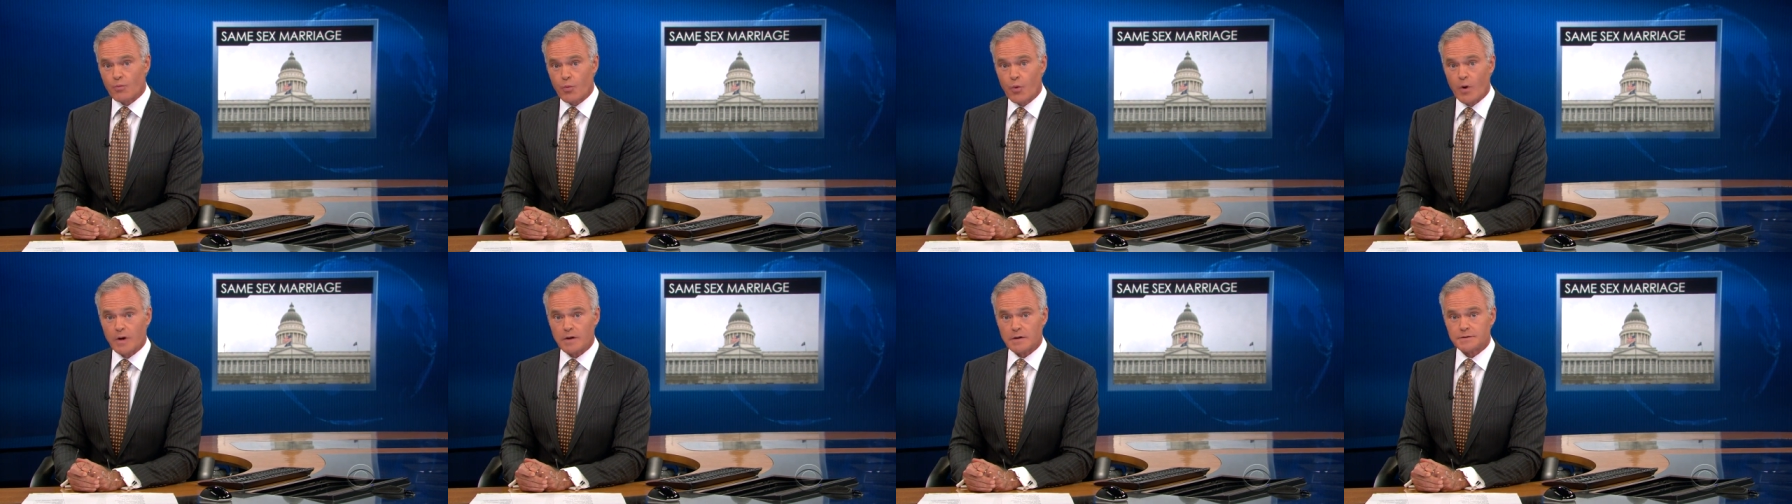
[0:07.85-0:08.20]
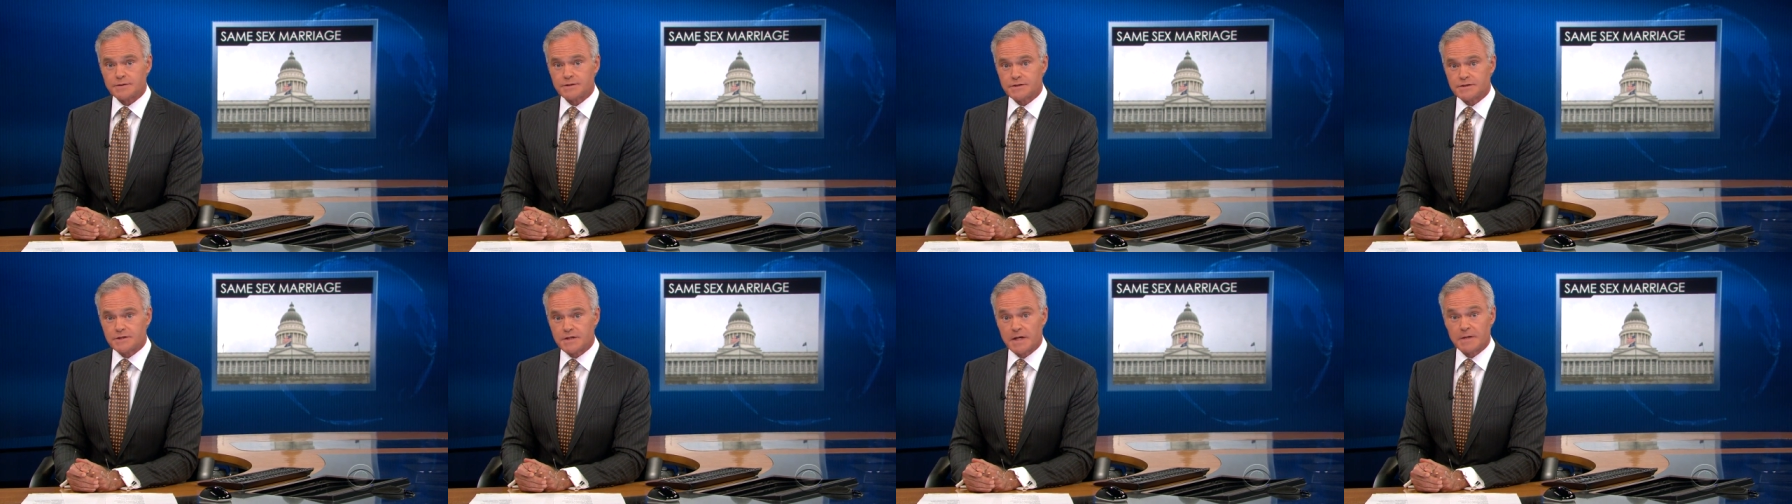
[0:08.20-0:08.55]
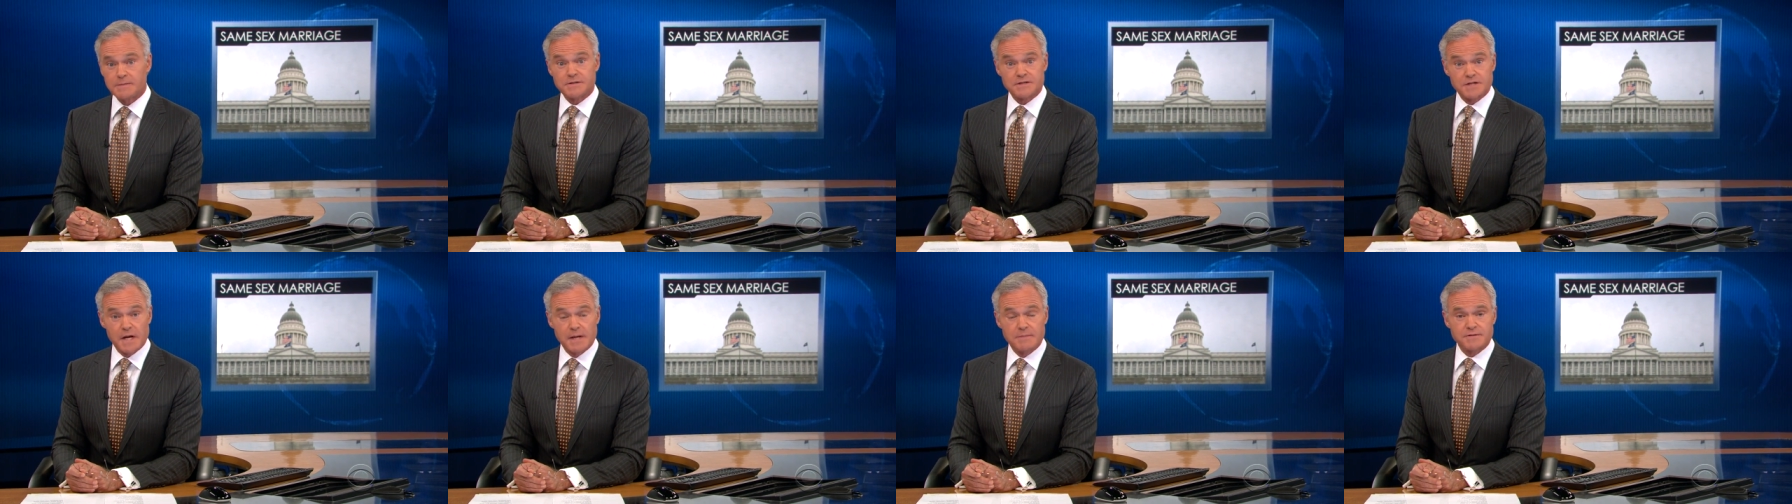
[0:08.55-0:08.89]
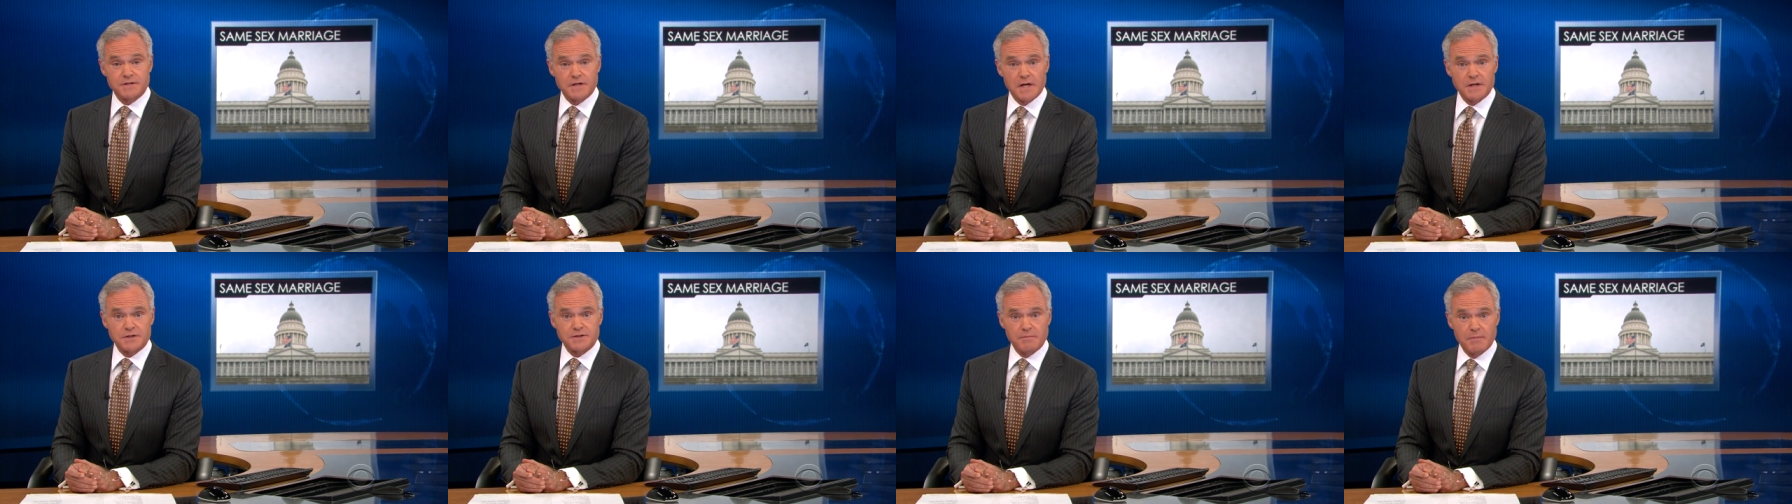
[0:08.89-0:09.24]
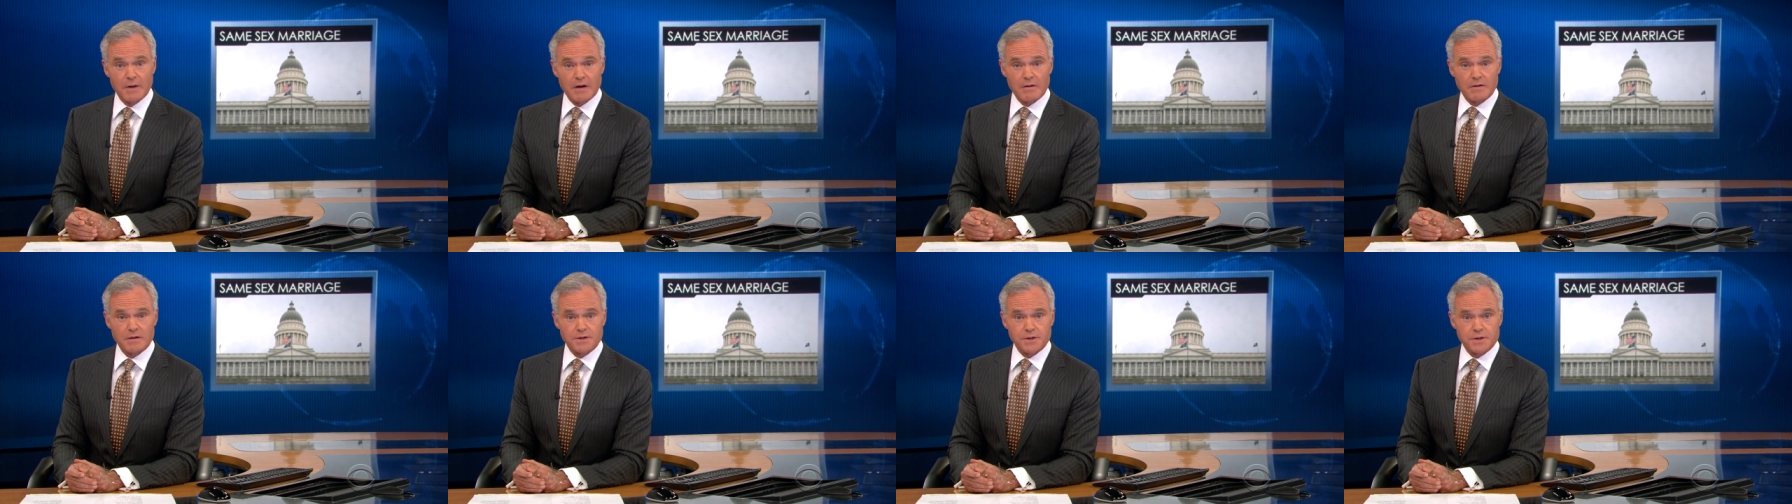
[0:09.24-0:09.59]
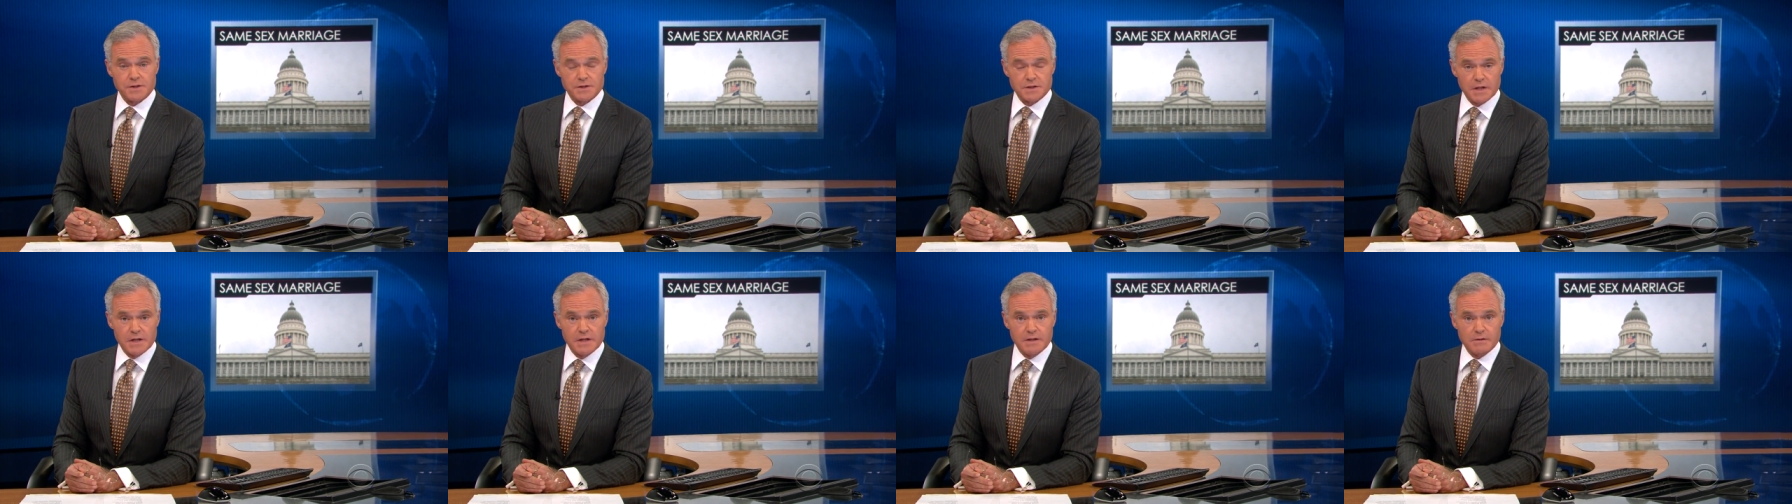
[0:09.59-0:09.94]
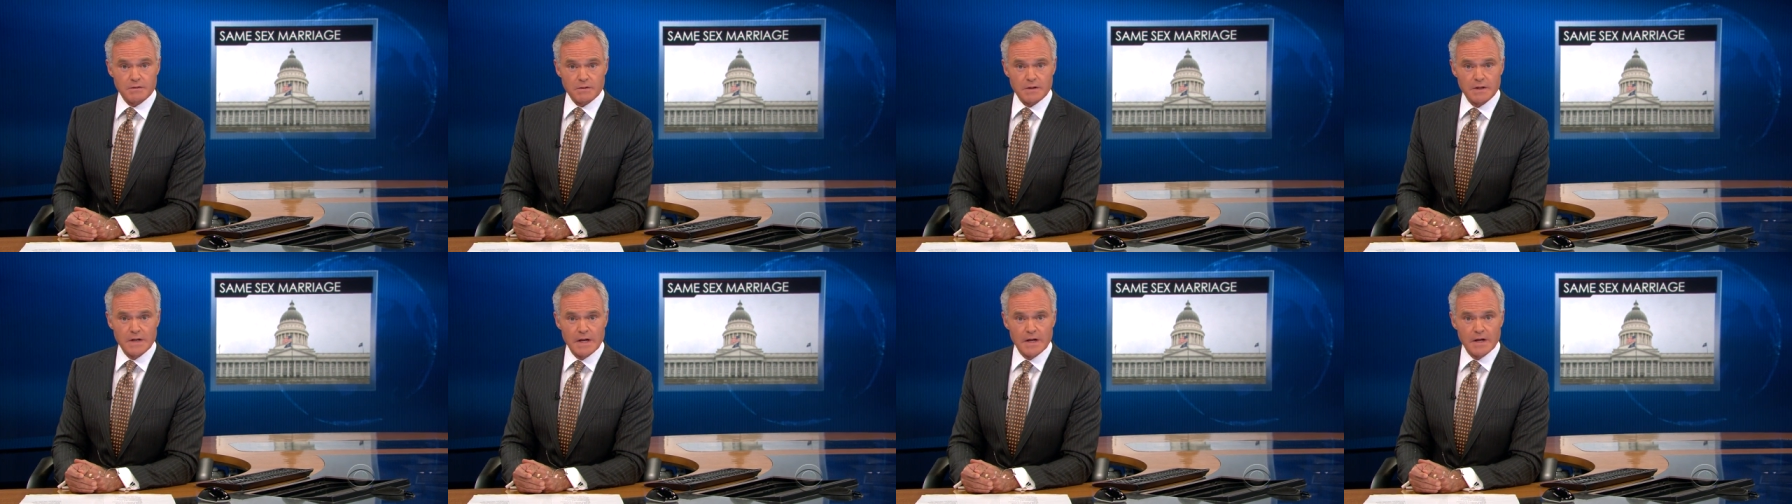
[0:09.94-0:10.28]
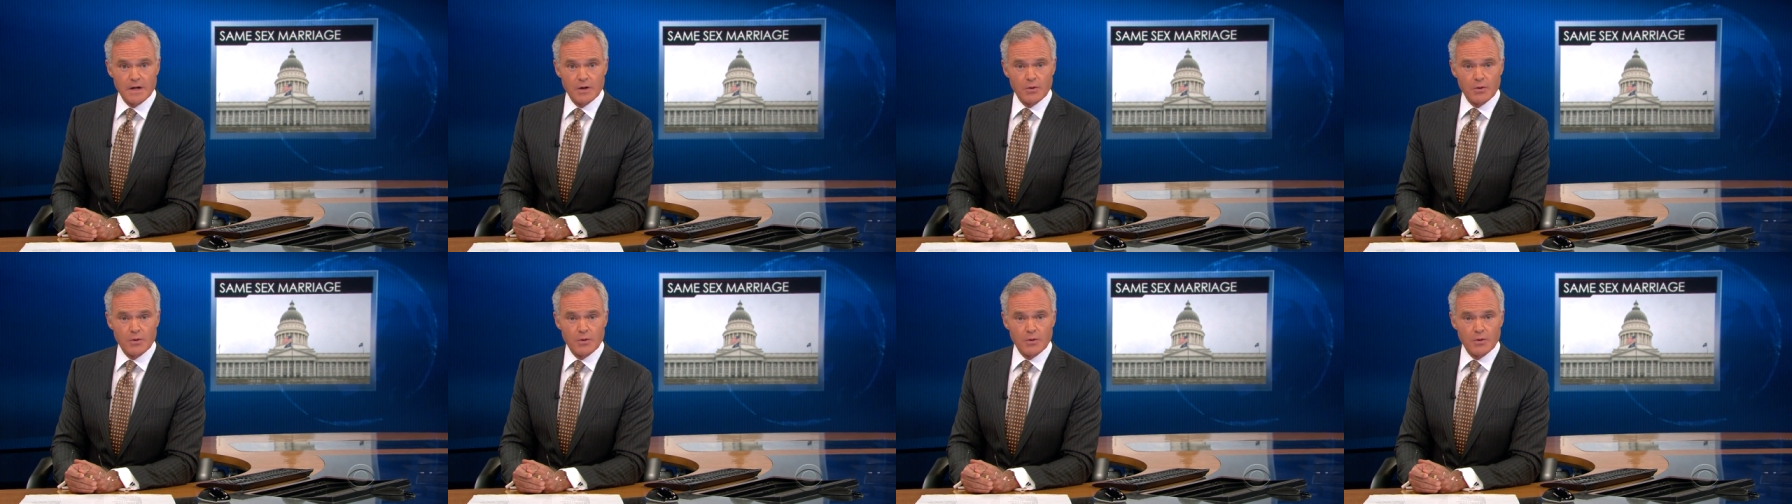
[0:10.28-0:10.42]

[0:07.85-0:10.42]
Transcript: where same-sex marriage is legal